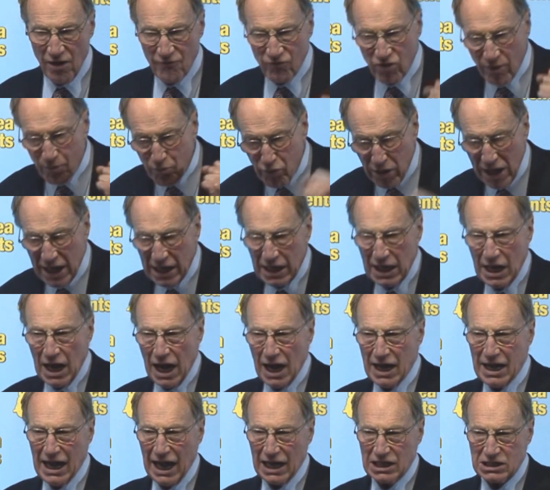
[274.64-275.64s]
for being
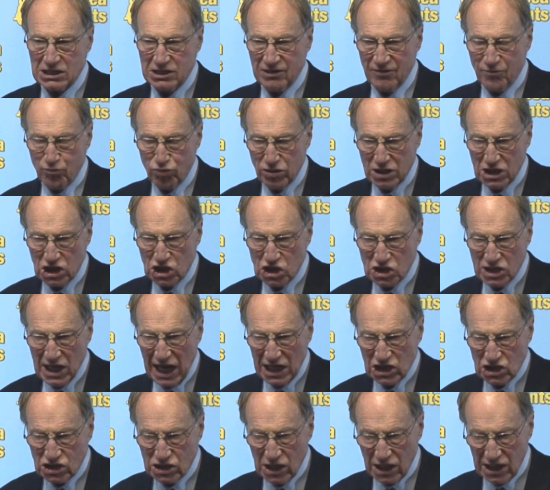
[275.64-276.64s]
an active British
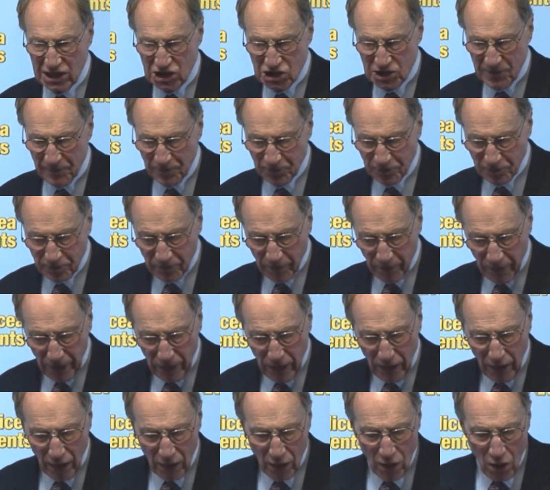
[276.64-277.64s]
nationalist
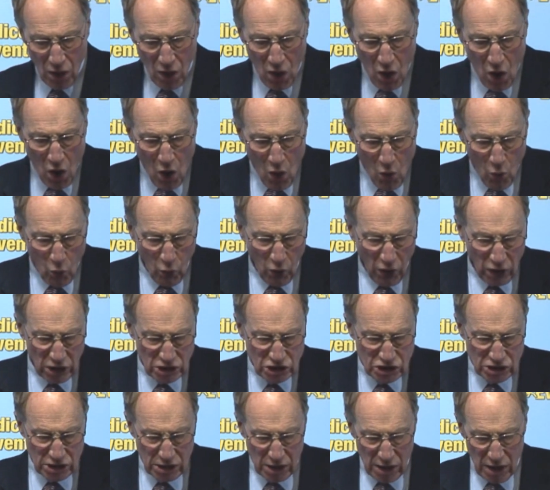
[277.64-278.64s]

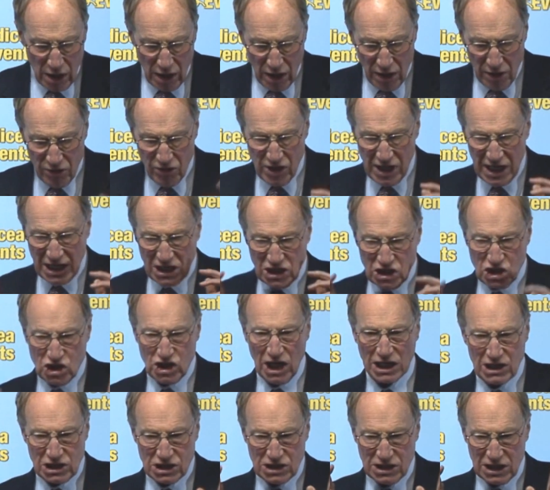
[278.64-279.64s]
was the
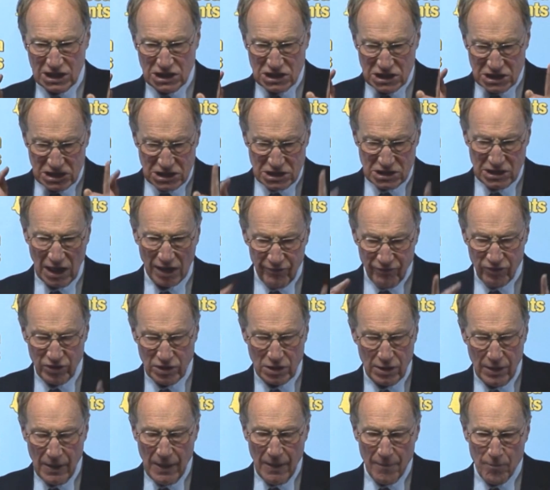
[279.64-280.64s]
injustice suffered
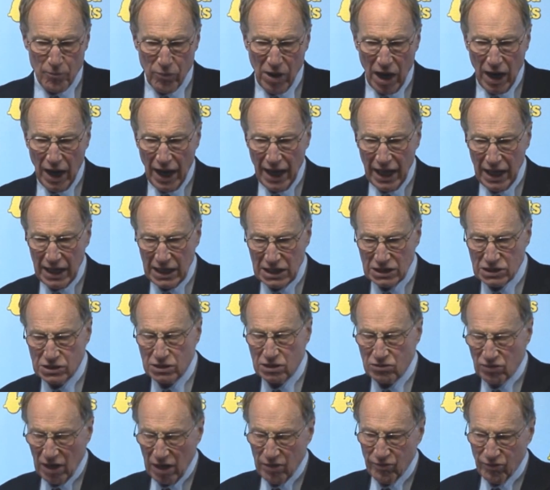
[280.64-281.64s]
by his
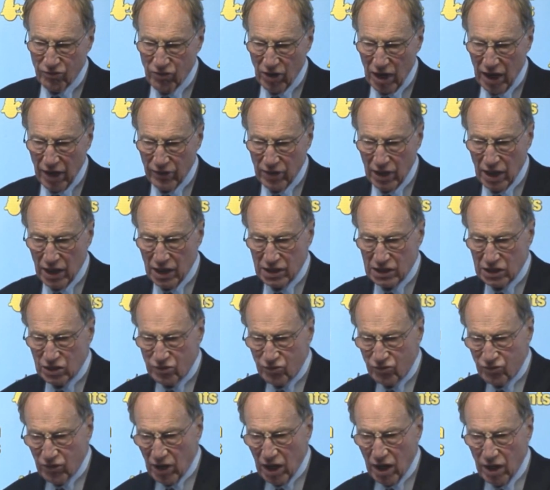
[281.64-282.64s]
grandfather and his
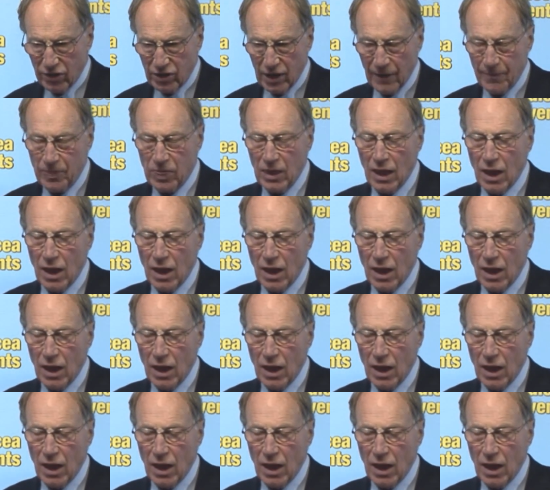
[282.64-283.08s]
father.